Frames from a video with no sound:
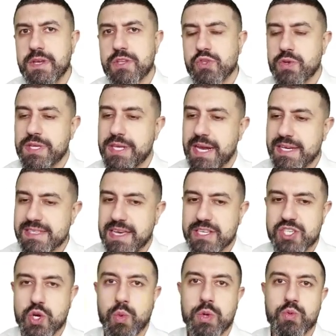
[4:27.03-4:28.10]
So in the next
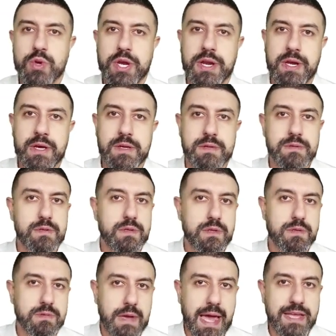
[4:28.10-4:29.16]
lecture, what we're going to
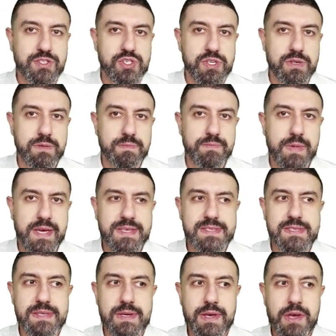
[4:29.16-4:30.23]
answer
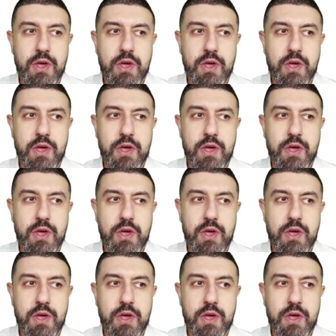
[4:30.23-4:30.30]
is,